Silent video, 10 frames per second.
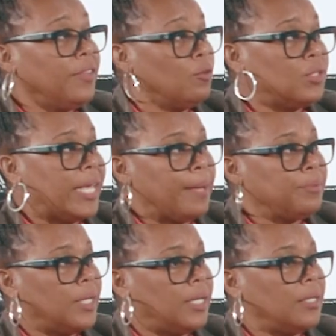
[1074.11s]
in those
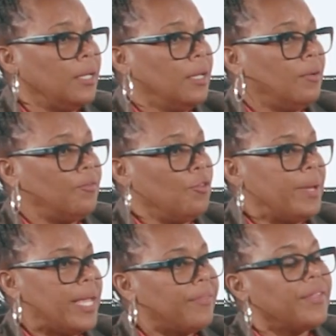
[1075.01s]
gaps. And for
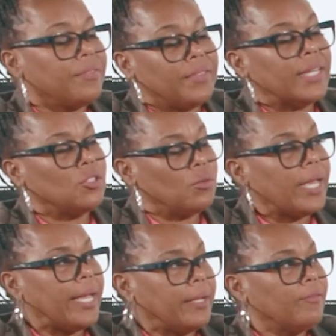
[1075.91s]
me, I think that that's
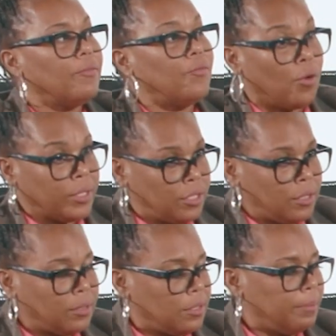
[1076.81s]
okay for
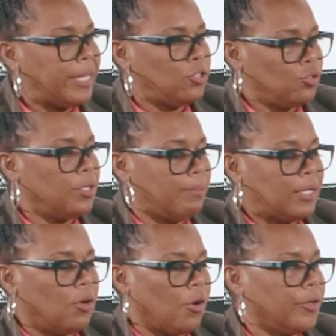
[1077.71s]
to to make sure that
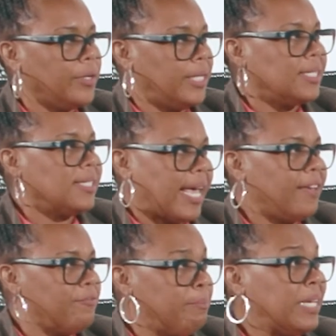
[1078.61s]
my daughter is
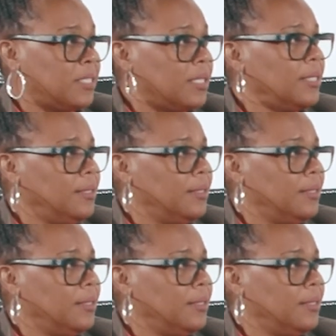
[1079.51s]
safe mentally.